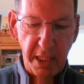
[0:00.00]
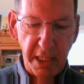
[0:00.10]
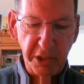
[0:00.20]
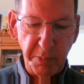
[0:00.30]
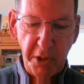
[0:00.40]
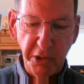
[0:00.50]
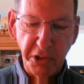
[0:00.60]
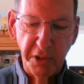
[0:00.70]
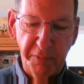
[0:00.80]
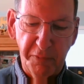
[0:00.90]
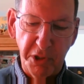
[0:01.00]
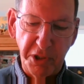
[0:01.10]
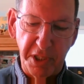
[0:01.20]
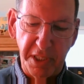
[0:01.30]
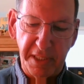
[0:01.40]
It's most
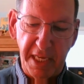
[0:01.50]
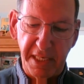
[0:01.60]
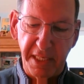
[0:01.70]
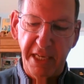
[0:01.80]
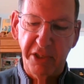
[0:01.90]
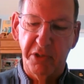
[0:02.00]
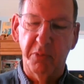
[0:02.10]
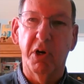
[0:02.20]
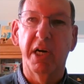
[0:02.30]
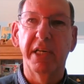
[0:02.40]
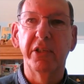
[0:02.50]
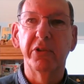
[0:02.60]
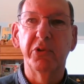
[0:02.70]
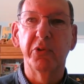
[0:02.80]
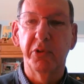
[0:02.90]
unfortunate that nationwide,
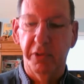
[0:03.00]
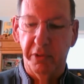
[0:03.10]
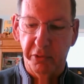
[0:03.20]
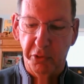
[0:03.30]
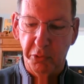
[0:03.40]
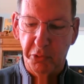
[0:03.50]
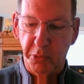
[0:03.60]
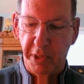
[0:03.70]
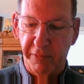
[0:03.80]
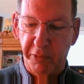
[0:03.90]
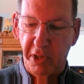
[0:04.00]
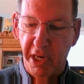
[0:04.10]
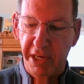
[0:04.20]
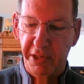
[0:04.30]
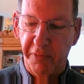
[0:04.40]
due to a
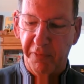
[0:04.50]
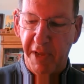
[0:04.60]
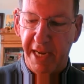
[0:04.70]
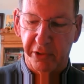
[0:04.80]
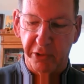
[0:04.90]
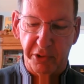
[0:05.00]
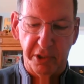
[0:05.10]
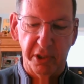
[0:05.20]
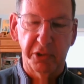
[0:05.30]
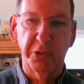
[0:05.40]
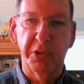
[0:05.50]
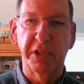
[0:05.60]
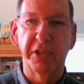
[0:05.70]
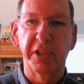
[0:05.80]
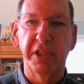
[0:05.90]
variety of factors,
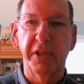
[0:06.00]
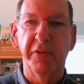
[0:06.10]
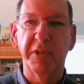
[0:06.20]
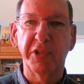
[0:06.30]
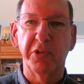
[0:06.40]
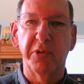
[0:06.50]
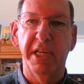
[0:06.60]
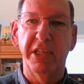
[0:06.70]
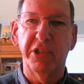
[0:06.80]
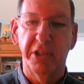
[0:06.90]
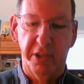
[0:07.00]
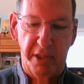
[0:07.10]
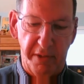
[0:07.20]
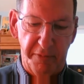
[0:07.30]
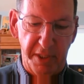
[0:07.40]
including the evisceration
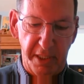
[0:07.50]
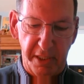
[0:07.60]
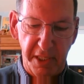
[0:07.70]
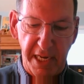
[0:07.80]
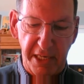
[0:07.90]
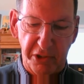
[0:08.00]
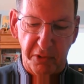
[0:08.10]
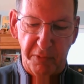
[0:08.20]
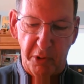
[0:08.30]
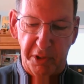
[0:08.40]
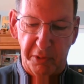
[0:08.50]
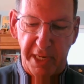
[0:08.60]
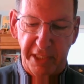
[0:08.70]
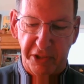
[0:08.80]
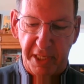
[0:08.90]
of the National Voting
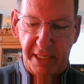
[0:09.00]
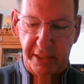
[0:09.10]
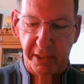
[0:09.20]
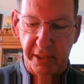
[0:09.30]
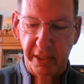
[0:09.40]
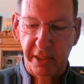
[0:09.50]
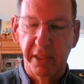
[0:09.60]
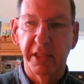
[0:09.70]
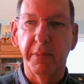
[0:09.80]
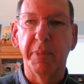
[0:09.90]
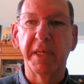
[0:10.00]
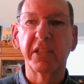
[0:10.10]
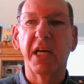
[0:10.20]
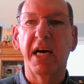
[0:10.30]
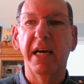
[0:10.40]
Rights Act, the big
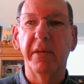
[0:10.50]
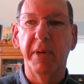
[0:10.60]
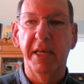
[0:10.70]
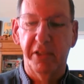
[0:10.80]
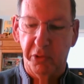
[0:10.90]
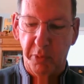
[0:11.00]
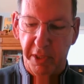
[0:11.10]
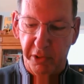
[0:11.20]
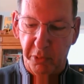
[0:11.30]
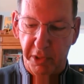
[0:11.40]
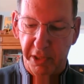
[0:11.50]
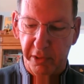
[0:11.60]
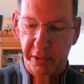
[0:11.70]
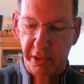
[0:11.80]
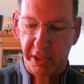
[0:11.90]
lie about the
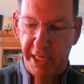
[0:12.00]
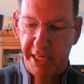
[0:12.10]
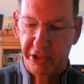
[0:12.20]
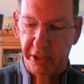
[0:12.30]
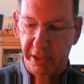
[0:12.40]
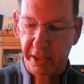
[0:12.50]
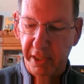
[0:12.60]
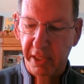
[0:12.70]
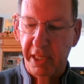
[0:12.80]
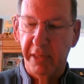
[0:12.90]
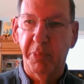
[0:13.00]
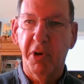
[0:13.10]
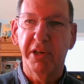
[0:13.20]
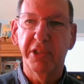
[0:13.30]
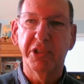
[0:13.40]
2020 election, and
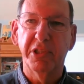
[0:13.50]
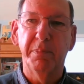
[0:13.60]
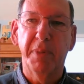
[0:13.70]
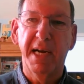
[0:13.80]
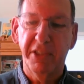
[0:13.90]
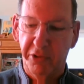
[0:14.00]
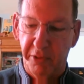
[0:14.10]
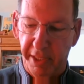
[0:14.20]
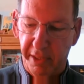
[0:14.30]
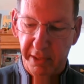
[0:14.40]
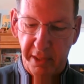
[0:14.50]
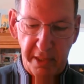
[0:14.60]
partisan posturing,